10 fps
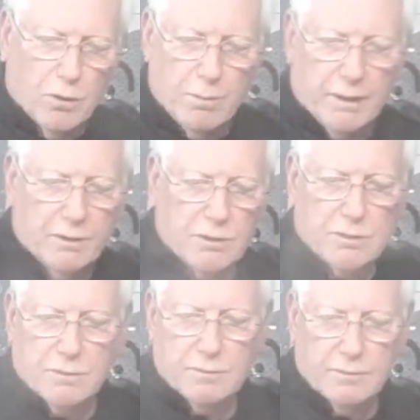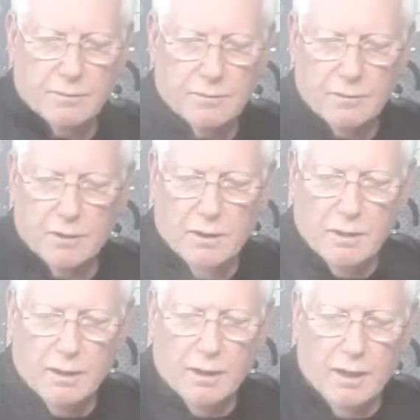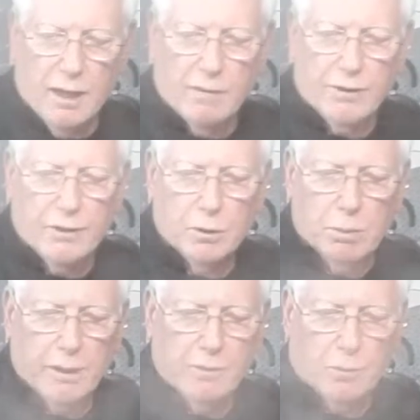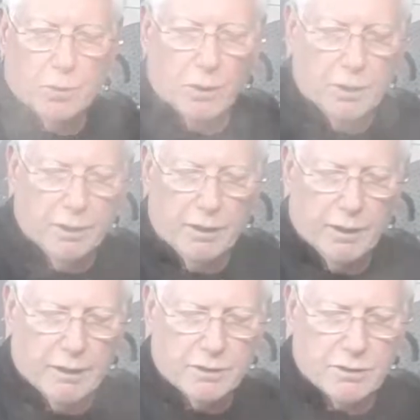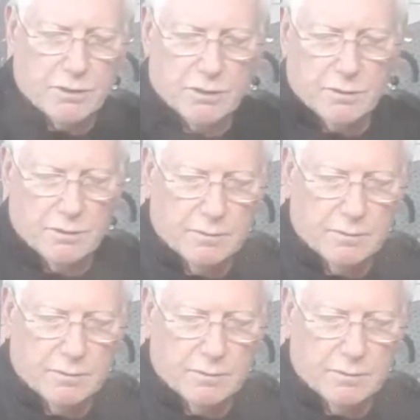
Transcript: minutes. Everything will blend really nice.